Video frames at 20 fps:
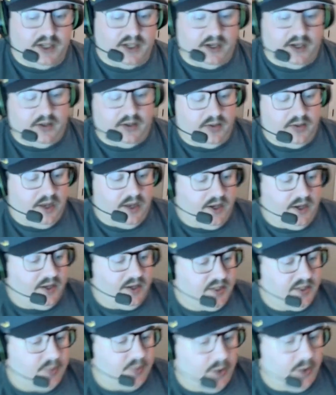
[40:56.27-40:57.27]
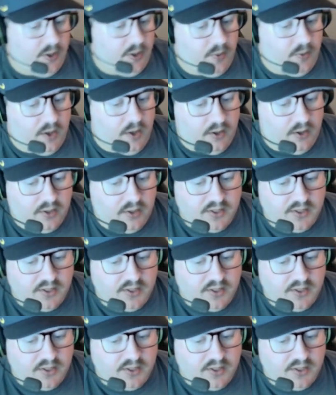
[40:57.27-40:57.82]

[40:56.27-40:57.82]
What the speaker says: in and does pretty well,